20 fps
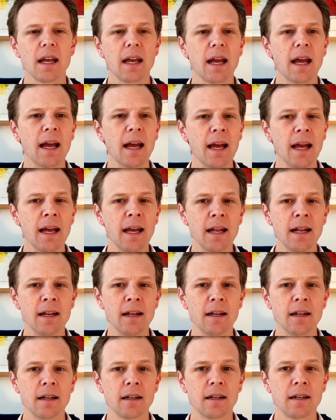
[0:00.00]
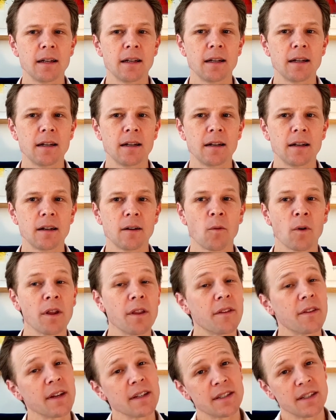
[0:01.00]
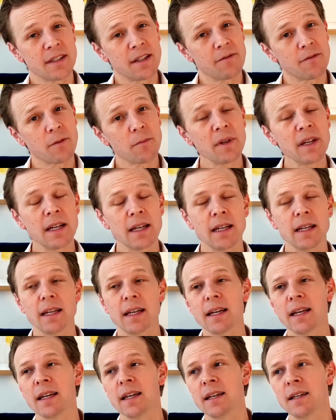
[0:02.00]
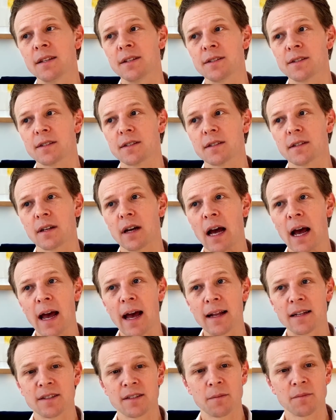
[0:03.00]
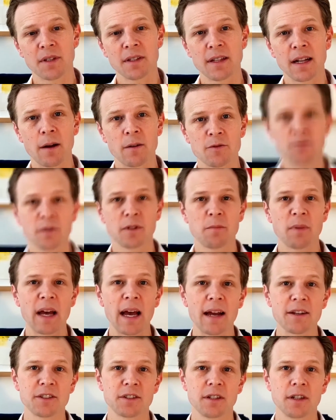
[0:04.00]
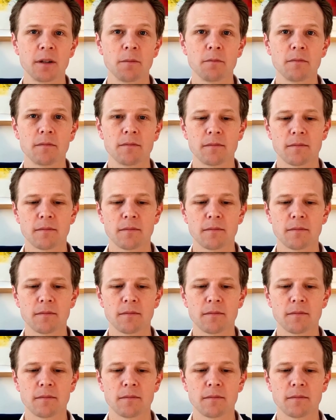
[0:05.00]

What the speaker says: And one of the things it did for me is I had something that I was really passionate about.